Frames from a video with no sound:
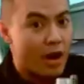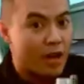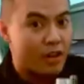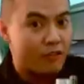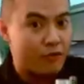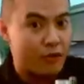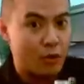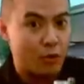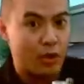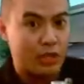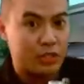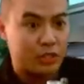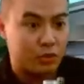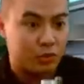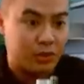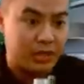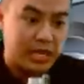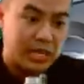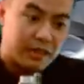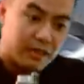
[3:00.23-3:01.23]
on, if you want
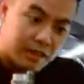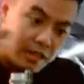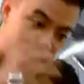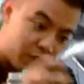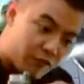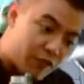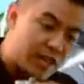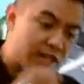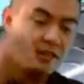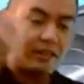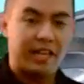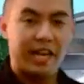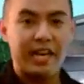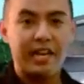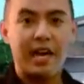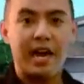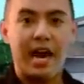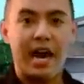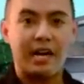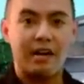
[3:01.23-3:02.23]
to get the event
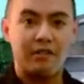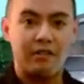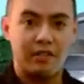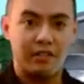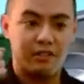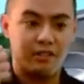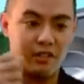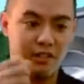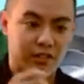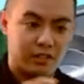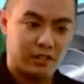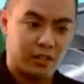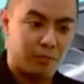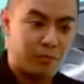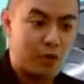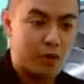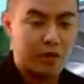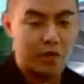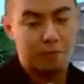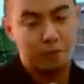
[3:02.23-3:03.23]
data out of this
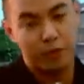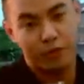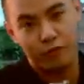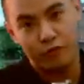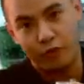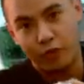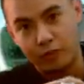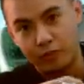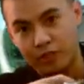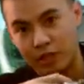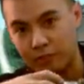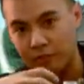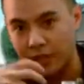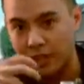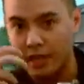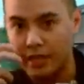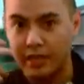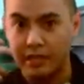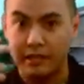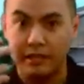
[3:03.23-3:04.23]
system, you can perform
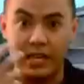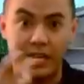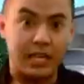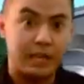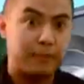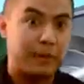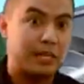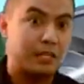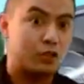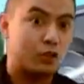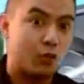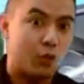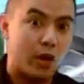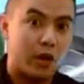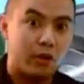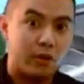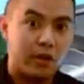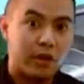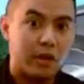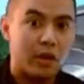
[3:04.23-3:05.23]
something like a database
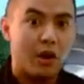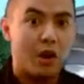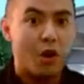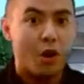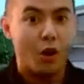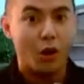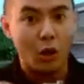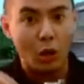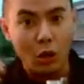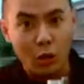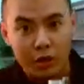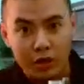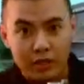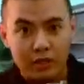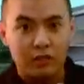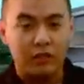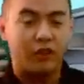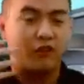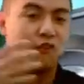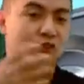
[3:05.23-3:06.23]
query or look
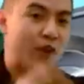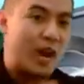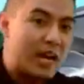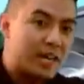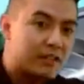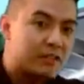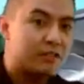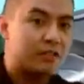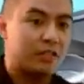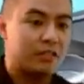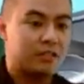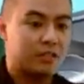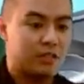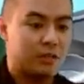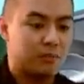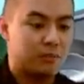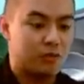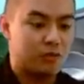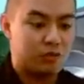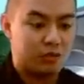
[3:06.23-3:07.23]
into the file
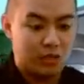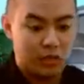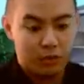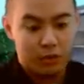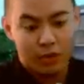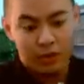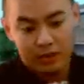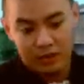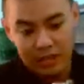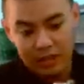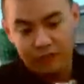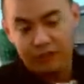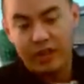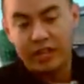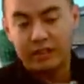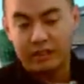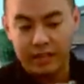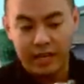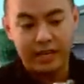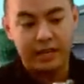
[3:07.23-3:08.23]
system to see what the
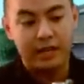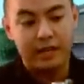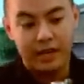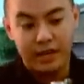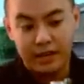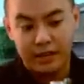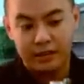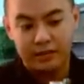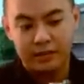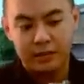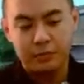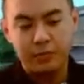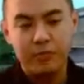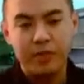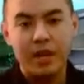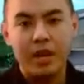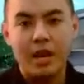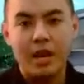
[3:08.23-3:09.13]
event data is.